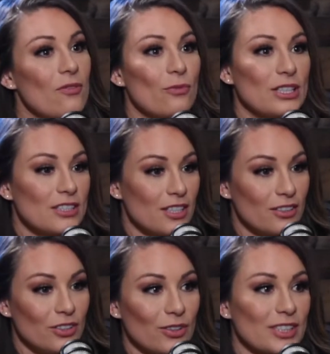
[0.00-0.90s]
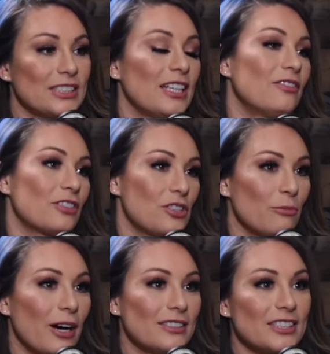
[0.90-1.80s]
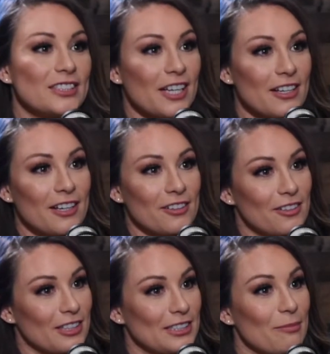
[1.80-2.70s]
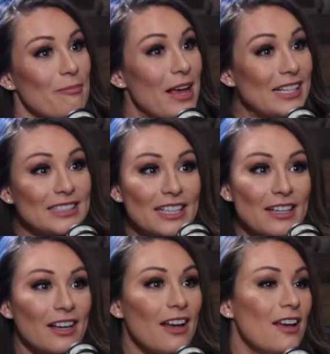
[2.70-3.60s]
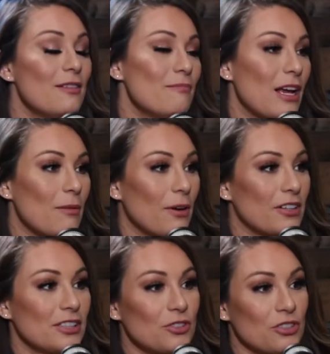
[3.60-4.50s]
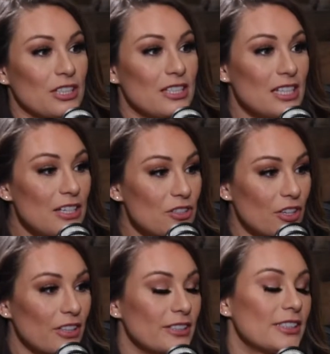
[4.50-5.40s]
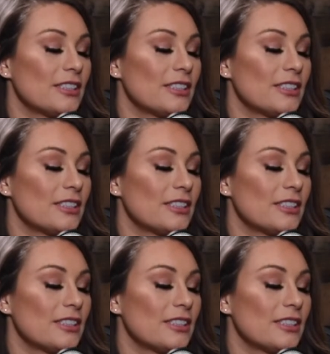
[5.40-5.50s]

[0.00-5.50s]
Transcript: went to New York City for 2 months, studied under these amazing makeup artistry teachers.